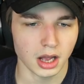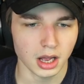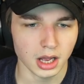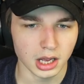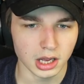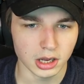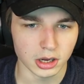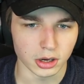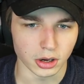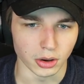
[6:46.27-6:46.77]

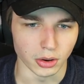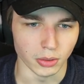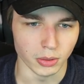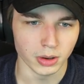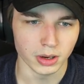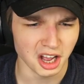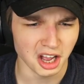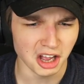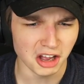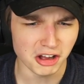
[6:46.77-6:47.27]

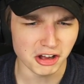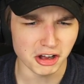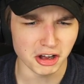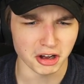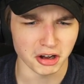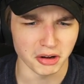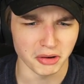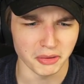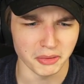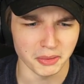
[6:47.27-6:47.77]
Oh,
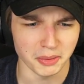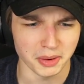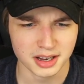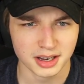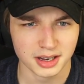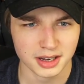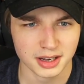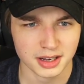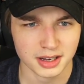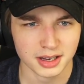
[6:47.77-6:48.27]
oh.
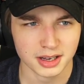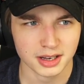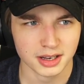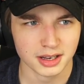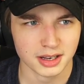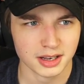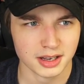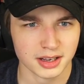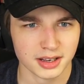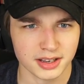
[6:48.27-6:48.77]

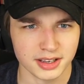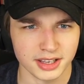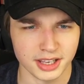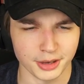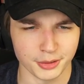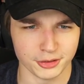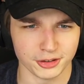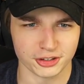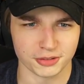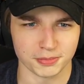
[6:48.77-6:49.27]

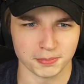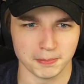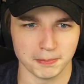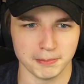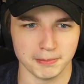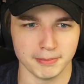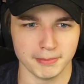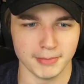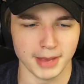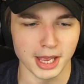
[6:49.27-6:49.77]
It would just
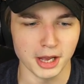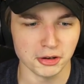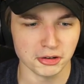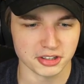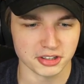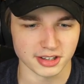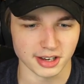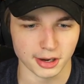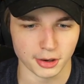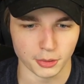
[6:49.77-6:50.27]

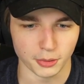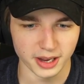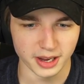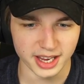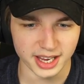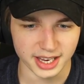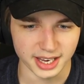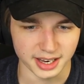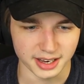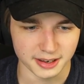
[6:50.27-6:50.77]
melt
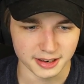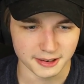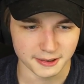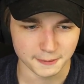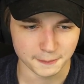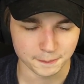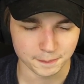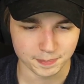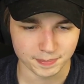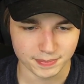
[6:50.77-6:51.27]
away.
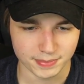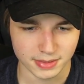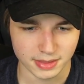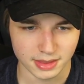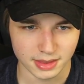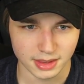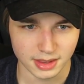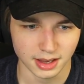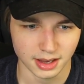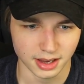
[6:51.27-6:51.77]

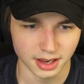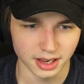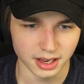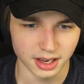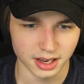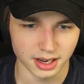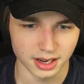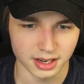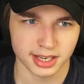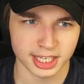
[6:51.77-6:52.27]

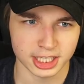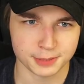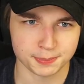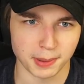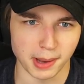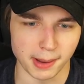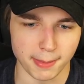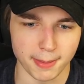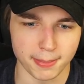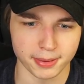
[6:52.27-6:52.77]
Yeah, it's
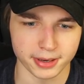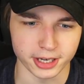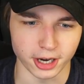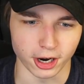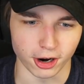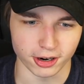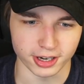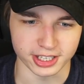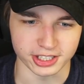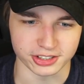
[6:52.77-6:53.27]
probably
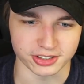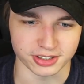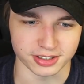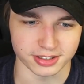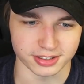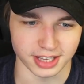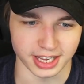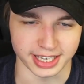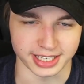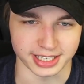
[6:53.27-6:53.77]
already
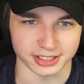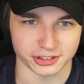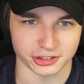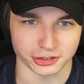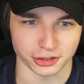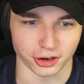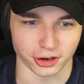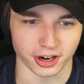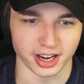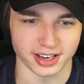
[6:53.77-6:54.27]
like
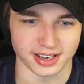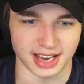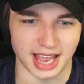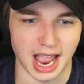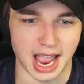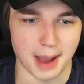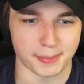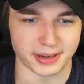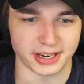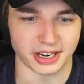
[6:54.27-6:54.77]
started
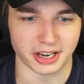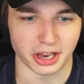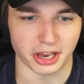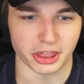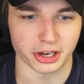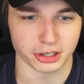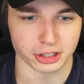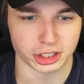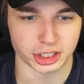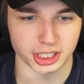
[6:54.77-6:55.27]
happening to
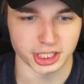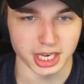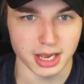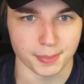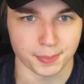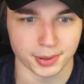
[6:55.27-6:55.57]
their ship.